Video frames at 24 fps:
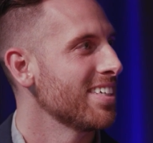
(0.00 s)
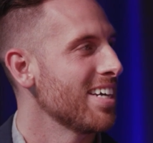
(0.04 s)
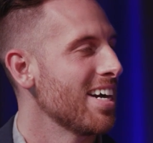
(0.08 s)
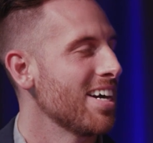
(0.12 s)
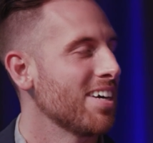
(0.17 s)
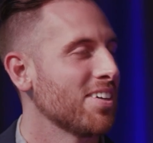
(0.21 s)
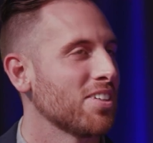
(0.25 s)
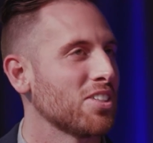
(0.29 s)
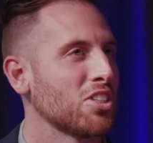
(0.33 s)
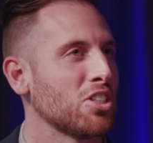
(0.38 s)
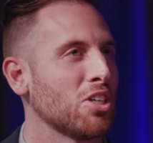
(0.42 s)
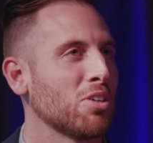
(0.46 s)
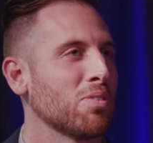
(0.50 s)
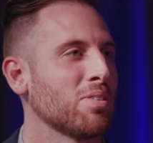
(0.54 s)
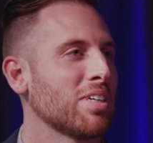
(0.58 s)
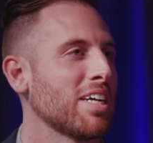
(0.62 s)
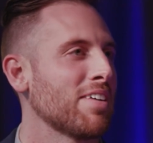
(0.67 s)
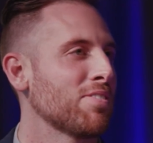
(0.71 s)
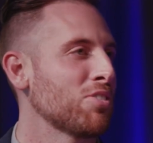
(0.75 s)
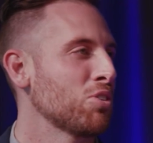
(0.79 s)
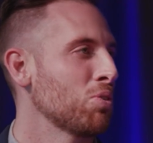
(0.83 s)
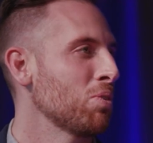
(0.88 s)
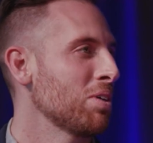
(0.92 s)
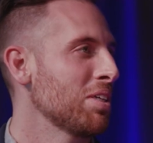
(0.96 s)
Yeah, so we
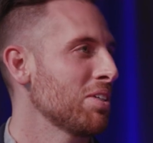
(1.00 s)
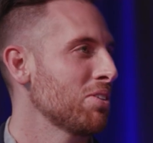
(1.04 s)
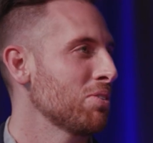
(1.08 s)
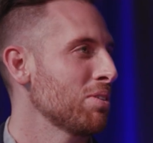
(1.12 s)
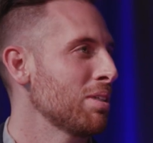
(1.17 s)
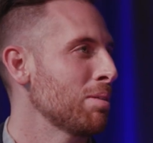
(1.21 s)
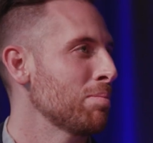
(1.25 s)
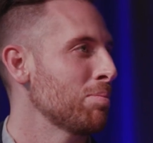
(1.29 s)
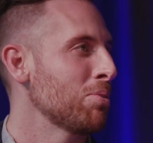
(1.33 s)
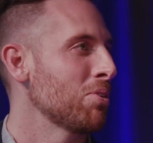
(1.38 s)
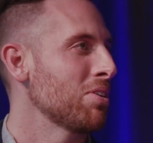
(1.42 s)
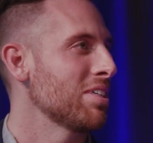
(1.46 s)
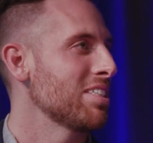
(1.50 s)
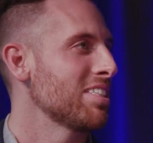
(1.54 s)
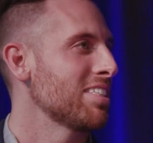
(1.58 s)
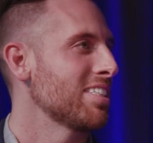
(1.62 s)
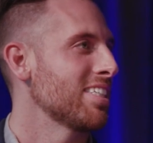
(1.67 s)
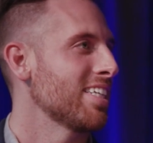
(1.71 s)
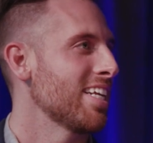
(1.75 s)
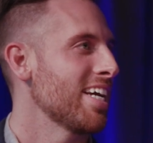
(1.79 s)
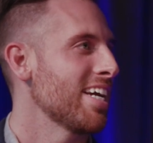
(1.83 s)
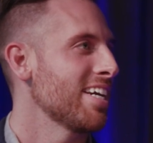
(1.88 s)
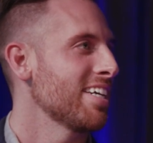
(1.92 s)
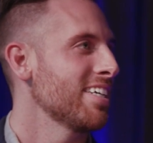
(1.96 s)
have 23 employees
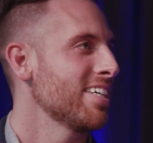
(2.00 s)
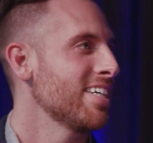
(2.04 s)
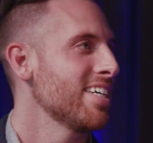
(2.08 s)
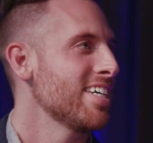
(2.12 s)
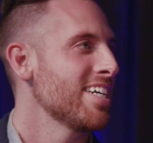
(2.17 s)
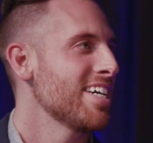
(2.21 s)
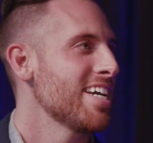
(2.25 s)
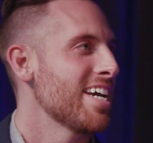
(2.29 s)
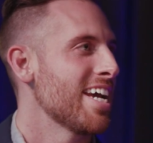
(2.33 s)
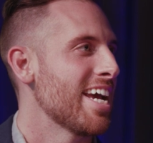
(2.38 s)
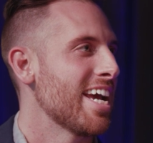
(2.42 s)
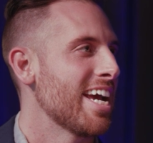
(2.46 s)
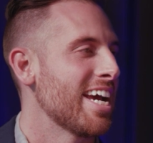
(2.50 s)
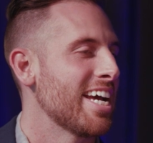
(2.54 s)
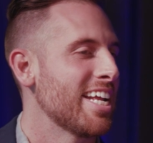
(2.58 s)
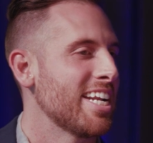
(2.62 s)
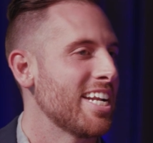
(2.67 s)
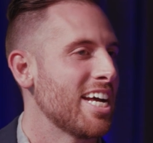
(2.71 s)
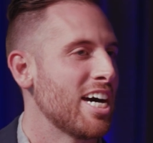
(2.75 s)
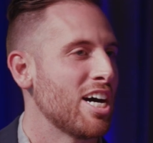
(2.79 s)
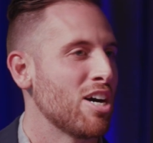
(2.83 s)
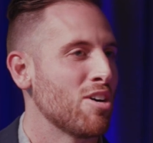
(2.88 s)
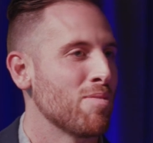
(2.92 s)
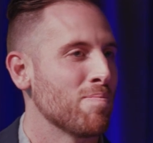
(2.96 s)
today, and
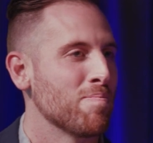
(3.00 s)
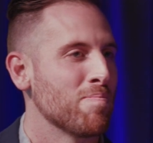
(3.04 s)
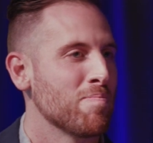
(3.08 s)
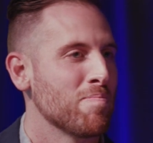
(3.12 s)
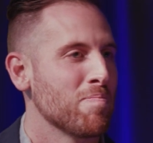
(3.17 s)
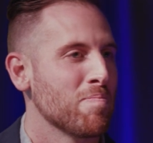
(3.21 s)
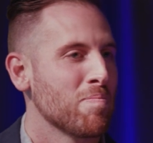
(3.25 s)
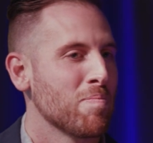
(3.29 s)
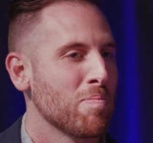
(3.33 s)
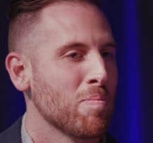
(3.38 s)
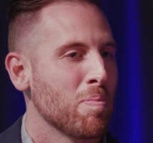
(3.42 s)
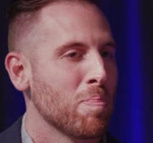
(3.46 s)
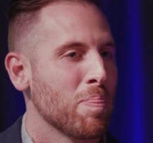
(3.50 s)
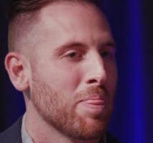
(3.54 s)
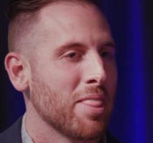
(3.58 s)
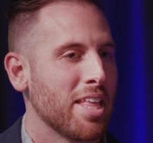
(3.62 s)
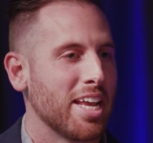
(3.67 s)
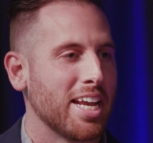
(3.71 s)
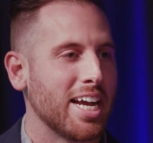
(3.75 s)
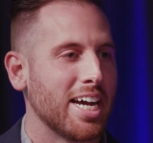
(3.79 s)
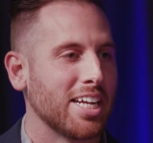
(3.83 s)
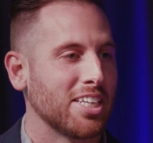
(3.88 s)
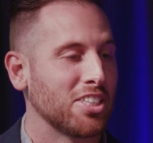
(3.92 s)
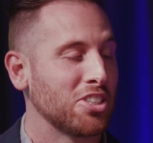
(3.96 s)

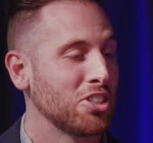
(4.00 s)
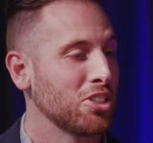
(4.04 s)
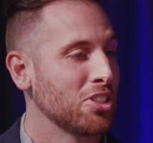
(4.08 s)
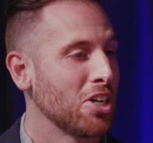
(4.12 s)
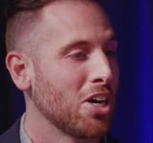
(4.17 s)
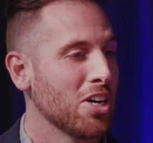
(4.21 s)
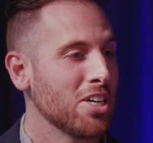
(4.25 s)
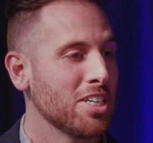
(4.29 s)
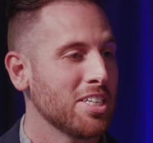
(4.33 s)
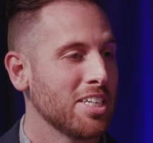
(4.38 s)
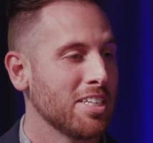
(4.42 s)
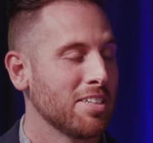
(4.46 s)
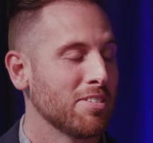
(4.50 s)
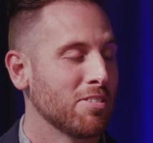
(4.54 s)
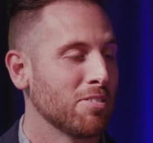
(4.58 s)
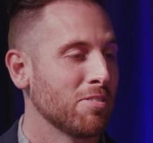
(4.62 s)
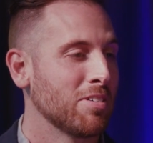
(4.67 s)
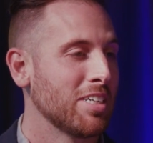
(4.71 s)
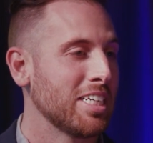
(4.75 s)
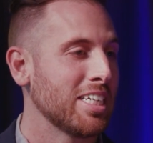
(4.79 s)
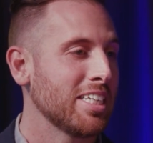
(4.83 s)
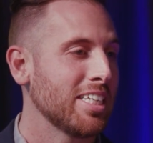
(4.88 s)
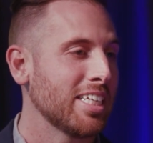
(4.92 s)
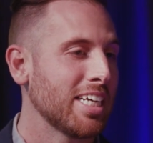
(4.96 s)
yeah, it started
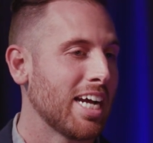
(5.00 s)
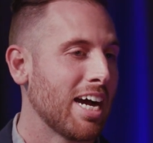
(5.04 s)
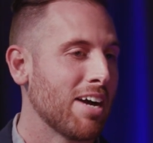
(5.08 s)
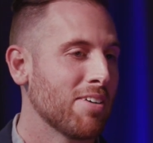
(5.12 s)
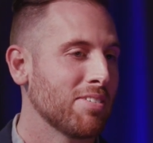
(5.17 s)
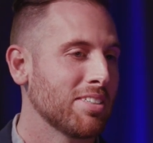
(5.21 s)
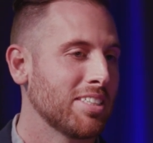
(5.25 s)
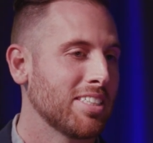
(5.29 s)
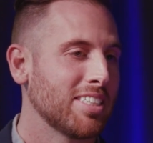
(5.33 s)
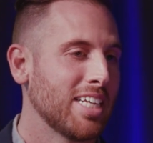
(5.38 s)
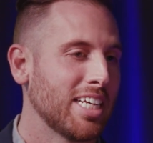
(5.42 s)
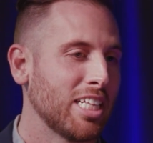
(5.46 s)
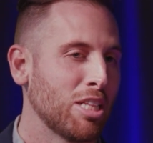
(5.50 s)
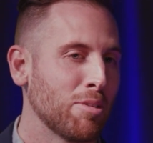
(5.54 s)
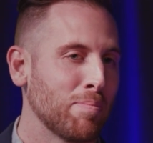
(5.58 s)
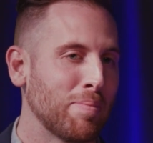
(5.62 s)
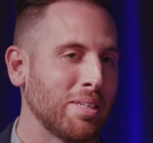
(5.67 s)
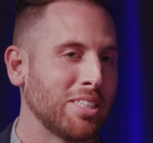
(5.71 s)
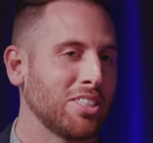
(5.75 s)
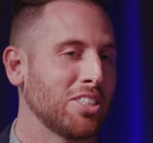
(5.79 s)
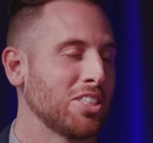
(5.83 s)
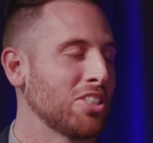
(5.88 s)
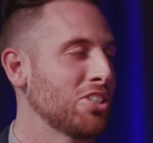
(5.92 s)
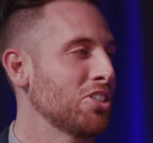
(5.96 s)
really, I would say the
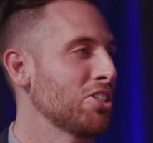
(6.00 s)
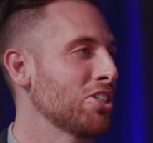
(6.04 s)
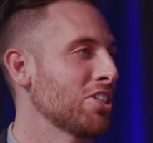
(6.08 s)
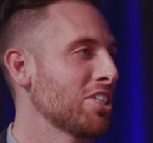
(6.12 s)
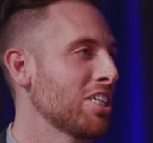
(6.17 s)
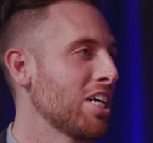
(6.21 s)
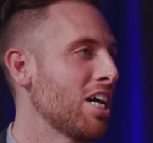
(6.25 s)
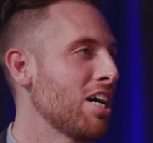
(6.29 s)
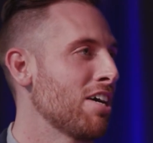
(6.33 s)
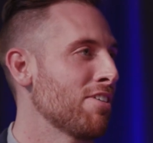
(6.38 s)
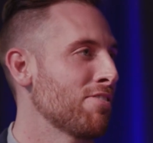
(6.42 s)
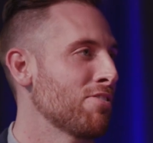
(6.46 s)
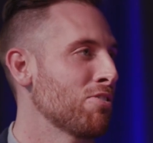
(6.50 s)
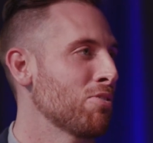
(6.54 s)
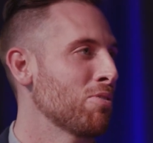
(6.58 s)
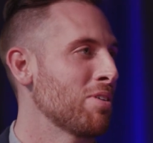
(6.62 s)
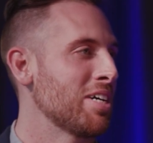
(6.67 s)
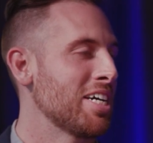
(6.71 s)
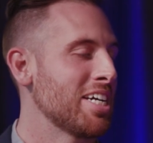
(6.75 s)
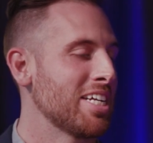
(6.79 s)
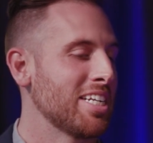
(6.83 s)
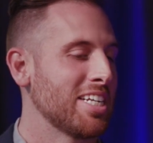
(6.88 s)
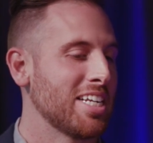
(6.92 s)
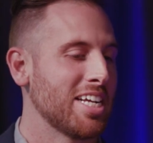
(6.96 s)
business took off
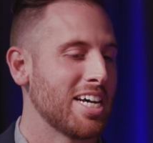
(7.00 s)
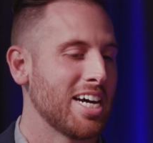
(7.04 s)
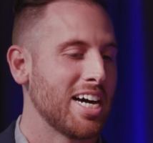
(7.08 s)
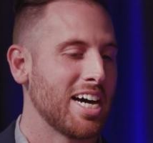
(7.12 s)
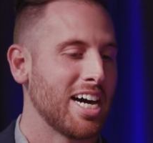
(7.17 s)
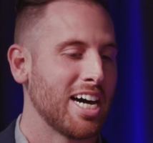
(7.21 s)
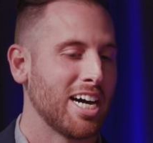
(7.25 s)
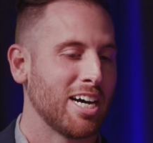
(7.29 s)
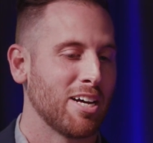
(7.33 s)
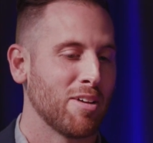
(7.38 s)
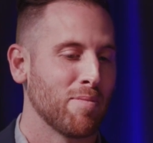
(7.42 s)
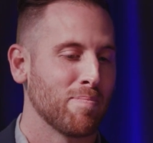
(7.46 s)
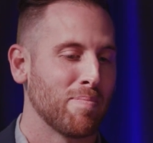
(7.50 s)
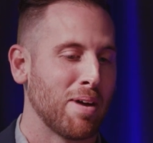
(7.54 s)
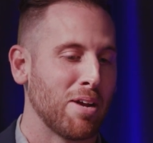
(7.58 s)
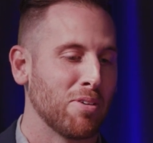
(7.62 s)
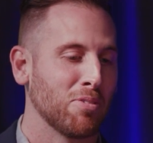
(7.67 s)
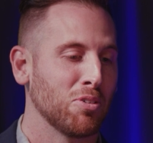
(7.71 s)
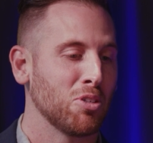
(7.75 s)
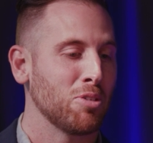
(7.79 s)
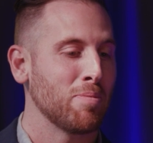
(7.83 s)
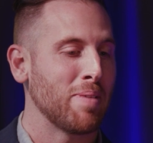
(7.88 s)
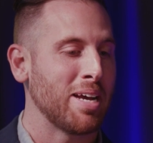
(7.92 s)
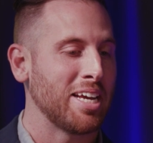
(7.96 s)
when my
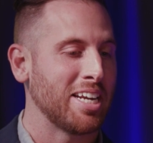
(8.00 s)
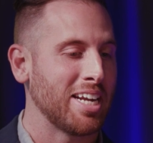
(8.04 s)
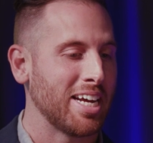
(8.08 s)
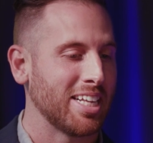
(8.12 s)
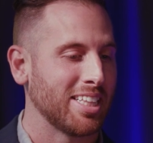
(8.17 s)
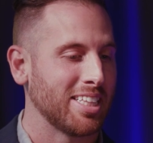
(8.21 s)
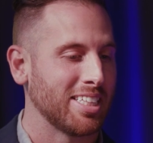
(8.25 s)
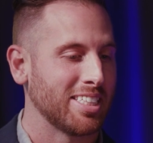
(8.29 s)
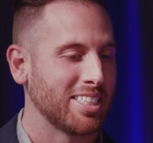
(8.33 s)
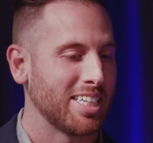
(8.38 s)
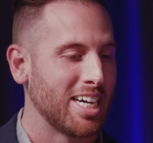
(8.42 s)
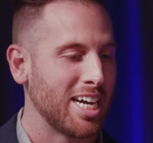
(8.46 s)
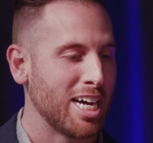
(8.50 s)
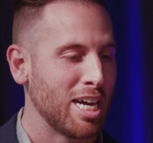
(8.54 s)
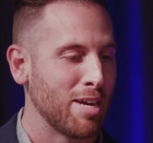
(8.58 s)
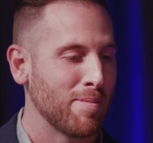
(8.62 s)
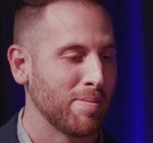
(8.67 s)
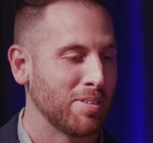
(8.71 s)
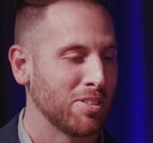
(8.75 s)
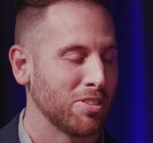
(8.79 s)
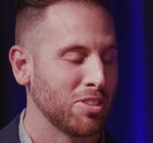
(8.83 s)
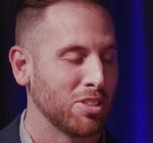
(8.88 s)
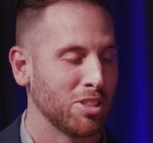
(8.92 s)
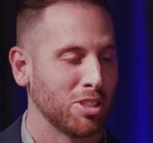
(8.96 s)
roommate at the time,
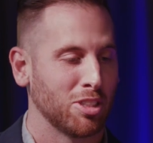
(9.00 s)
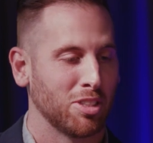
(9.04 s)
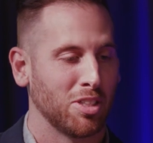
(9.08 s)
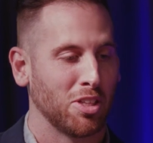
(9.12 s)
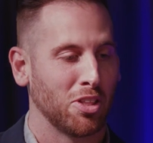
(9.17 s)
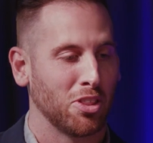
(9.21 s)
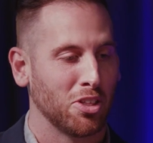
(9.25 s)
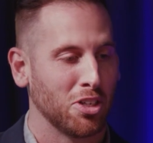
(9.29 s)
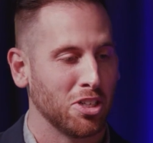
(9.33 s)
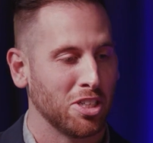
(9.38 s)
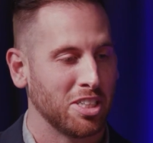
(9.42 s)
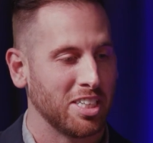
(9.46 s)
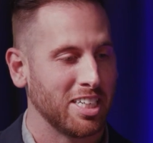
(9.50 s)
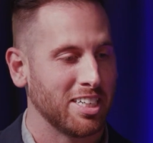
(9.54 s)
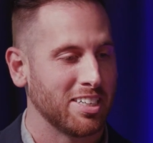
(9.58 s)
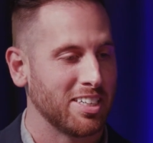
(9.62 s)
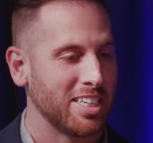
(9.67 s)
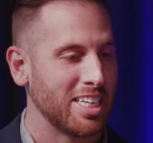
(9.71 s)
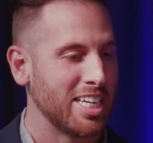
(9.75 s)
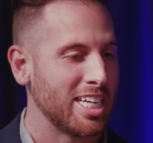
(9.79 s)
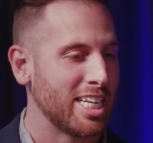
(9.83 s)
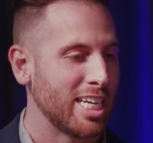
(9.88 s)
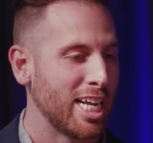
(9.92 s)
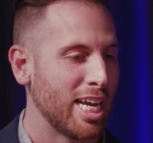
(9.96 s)
this is the third year
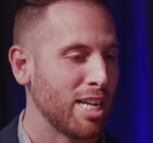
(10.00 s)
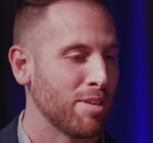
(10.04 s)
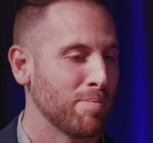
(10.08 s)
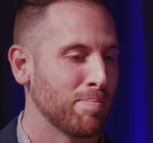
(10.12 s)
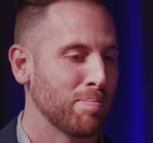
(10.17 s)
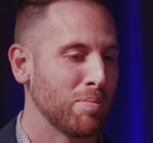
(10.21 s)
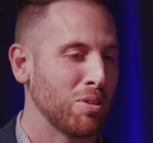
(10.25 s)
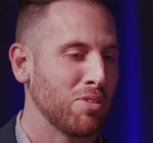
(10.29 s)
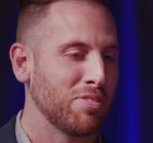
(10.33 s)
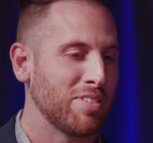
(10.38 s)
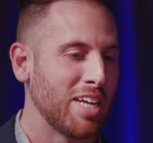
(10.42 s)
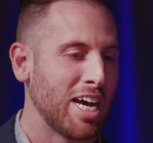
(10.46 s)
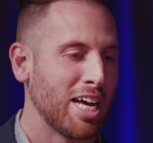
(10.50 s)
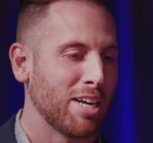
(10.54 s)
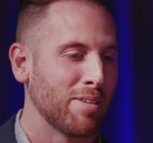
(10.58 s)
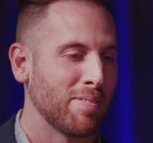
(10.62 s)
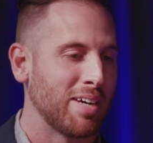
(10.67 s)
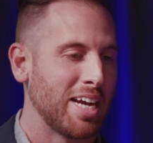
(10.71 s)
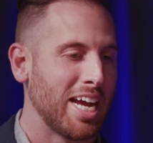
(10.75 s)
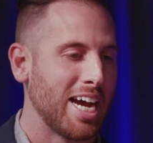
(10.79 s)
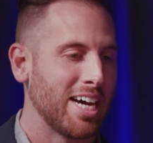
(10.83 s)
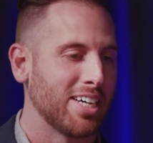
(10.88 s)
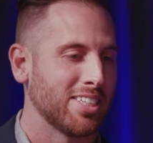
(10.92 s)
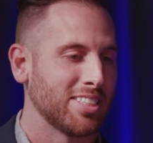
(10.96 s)
in, I moved out of
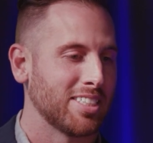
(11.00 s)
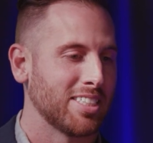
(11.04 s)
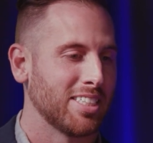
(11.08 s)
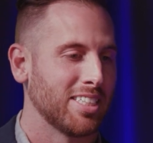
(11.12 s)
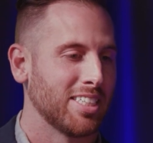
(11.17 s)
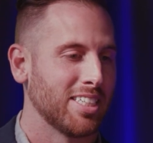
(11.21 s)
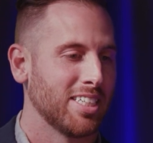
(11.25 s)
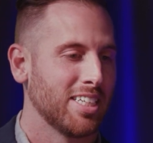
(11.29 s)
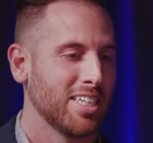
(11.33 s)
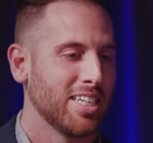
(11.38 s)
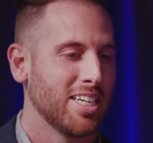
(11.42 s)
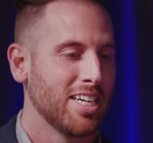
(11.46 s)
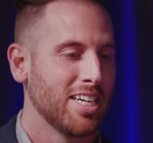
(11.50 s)
my house, and